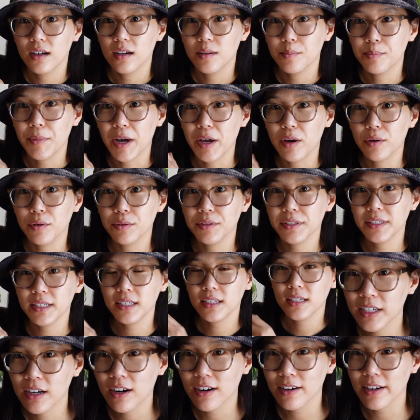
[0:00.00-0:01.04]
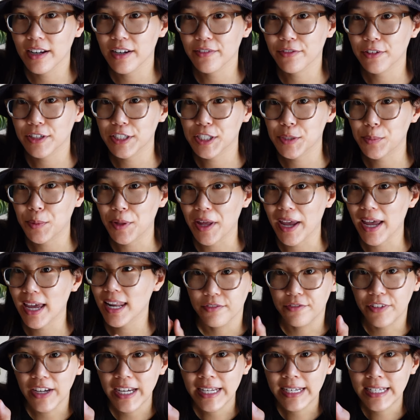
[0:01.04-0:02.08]
My only carnivorous
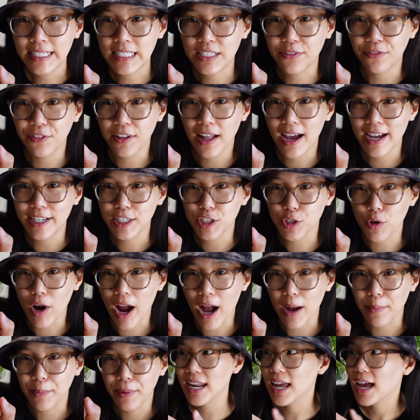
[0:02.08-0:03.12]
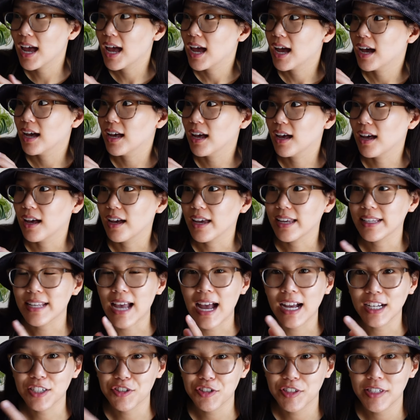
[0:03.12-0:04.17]
plant, Venus flytrap. It
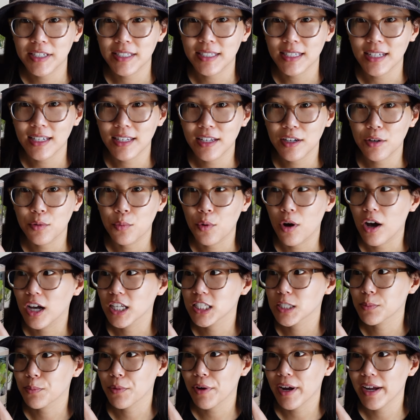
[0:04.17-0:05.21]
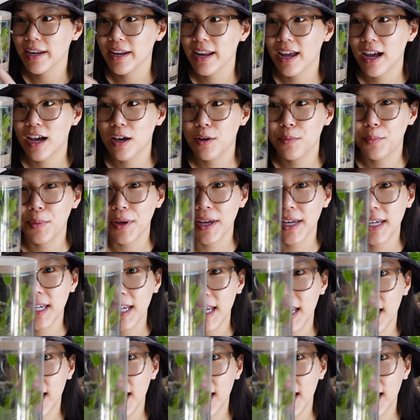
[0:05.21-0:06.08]
actually is eating a wasp right now, but